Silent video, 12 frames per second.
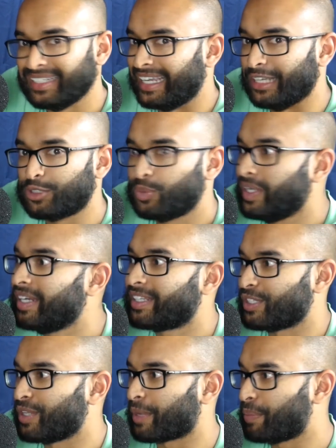It's weird
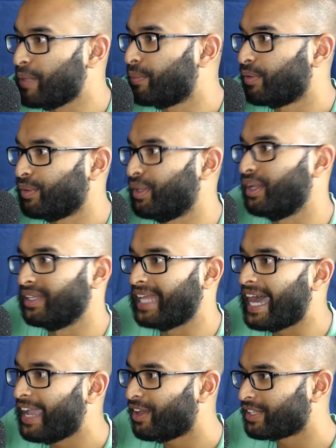because like people
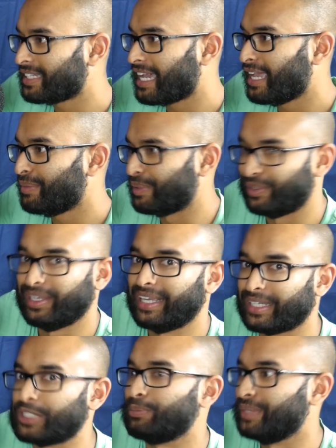lie all the time and are
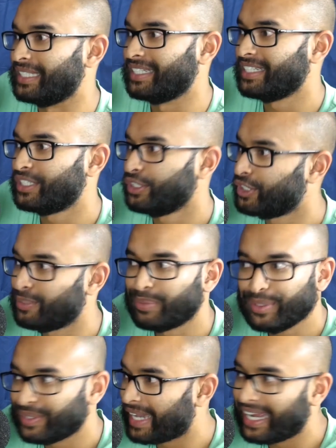like duplicitous and shit, but
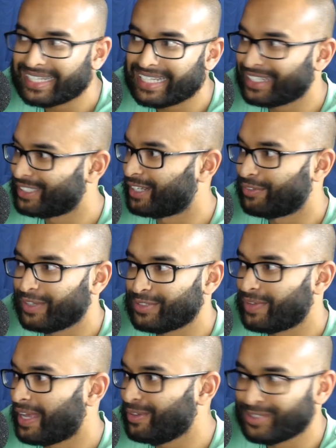you gotta take shit at face value